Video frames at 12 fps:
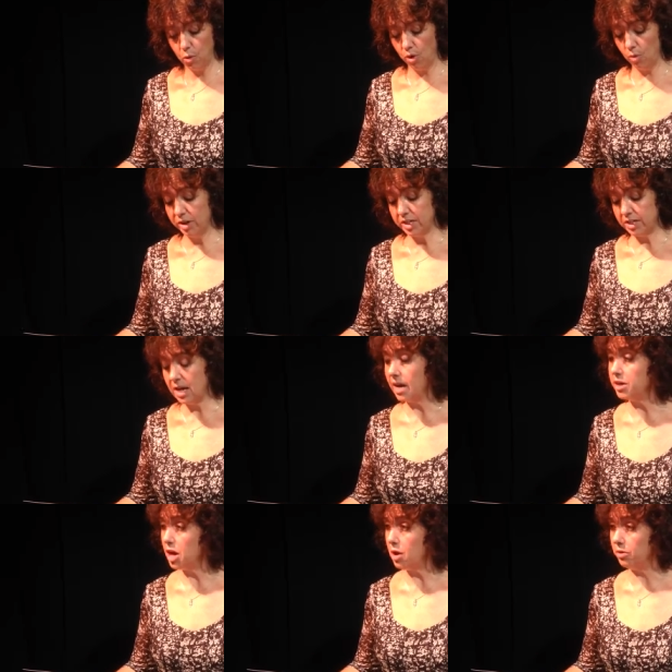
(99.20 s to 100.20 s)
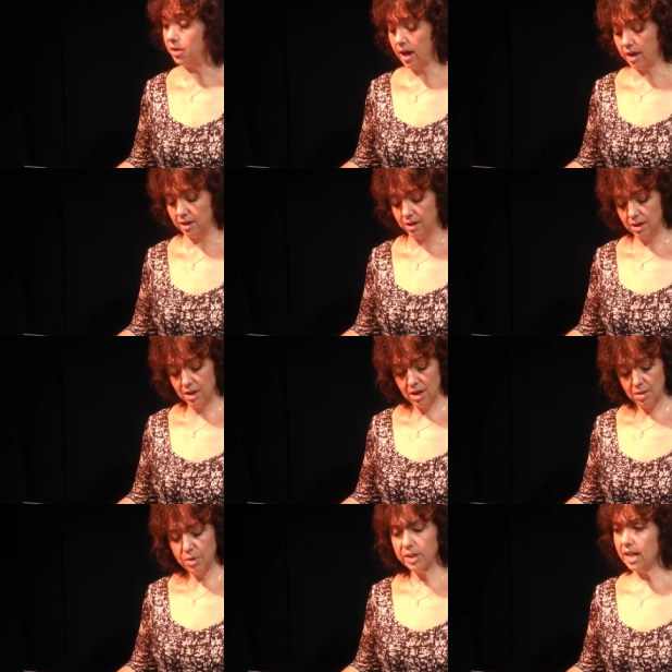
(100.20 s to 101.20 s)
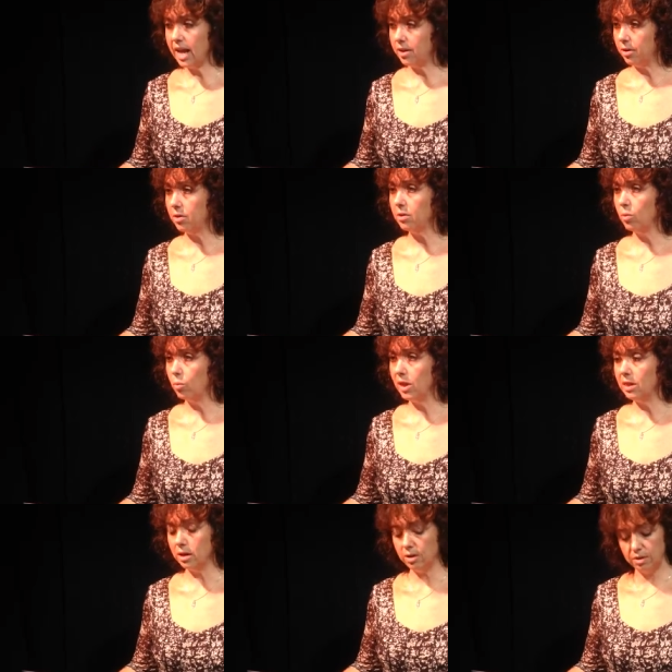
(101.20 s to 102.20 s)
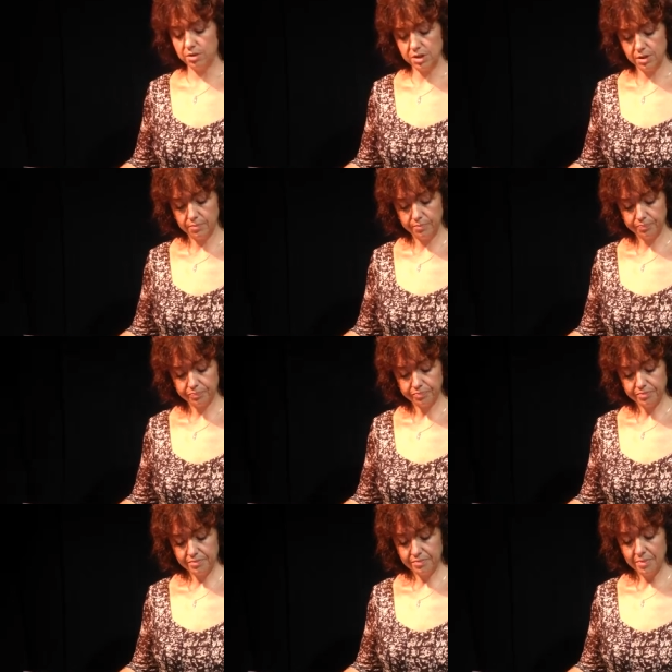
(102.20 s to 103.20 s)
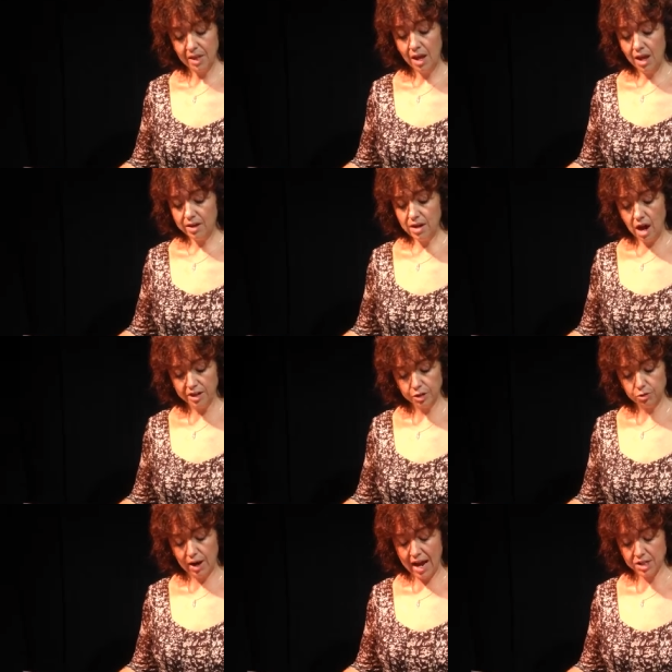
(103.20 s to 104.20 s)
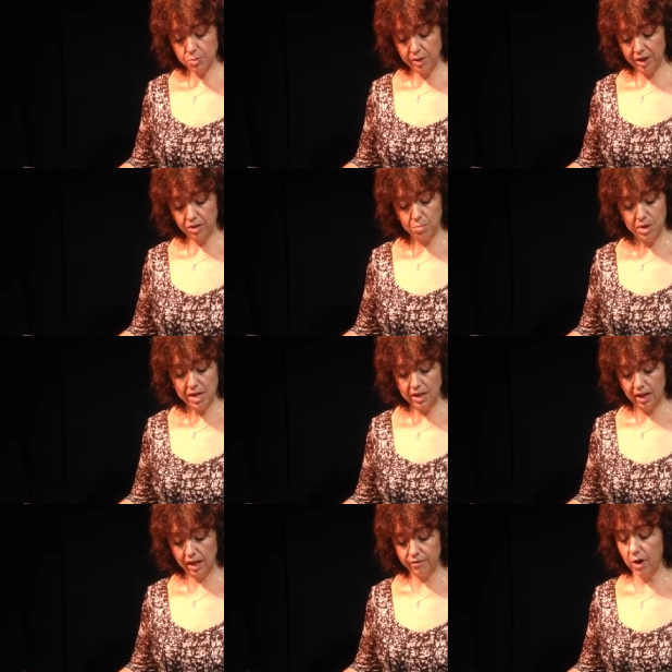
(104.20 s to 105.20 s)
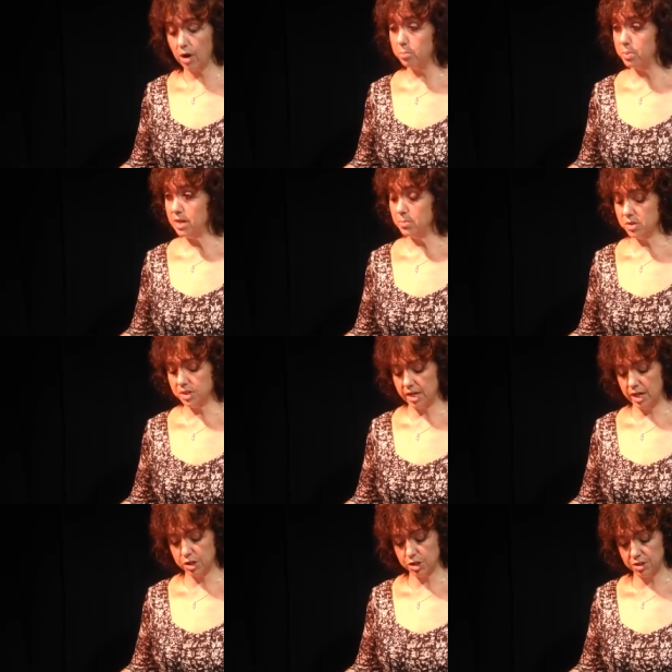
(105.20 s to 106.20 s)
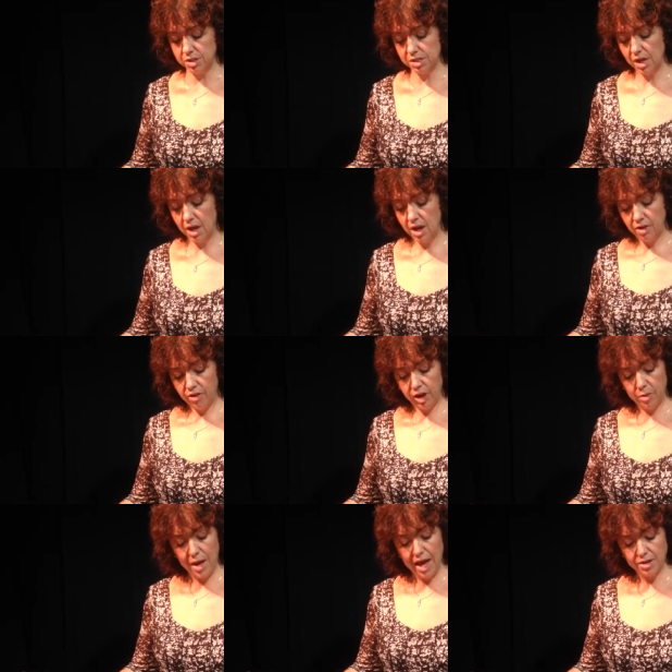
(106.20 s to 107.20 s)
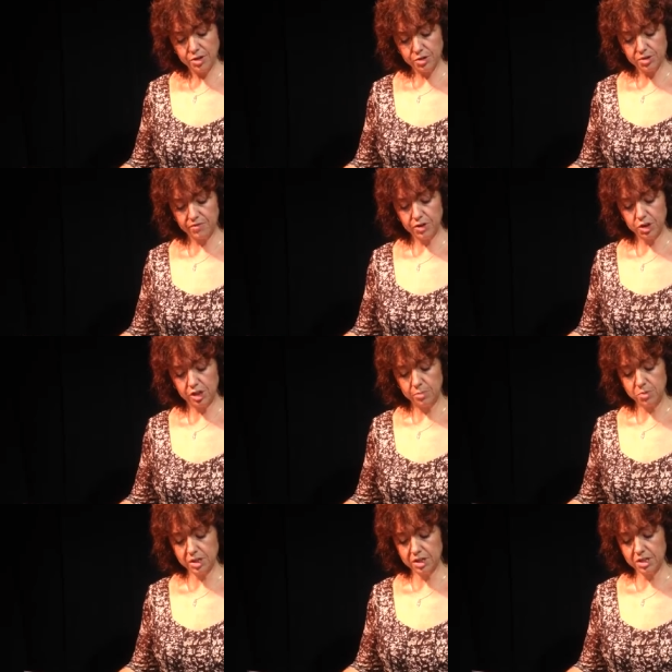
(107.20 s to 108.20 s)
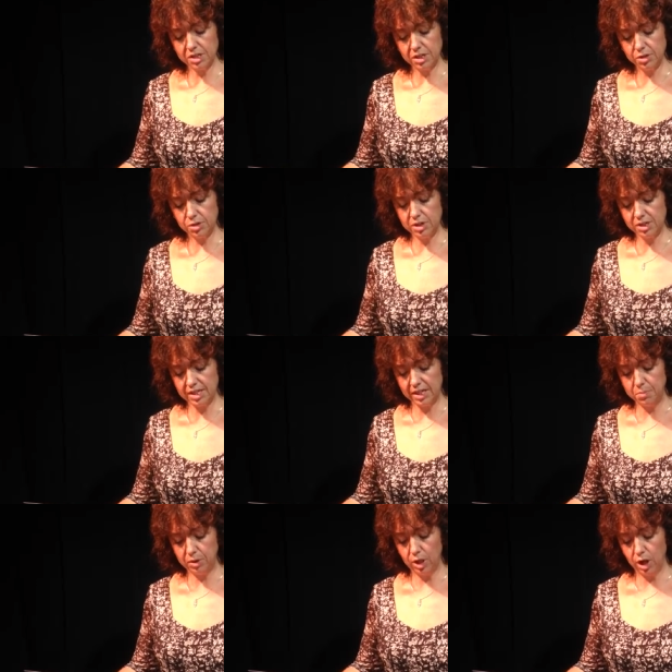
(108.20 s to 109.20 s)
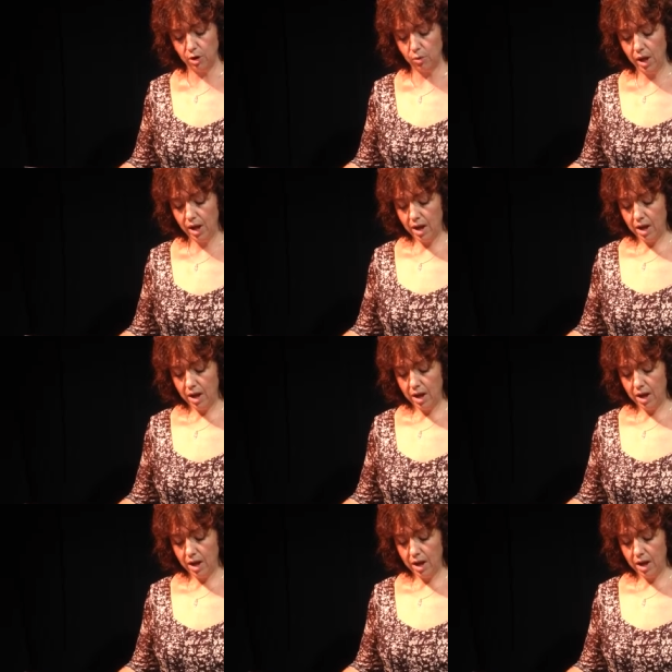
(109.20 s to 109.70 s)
for we did not know then, but later we learned. Not grasping the meaning of our beam stations, the commanders of the ships considered the city below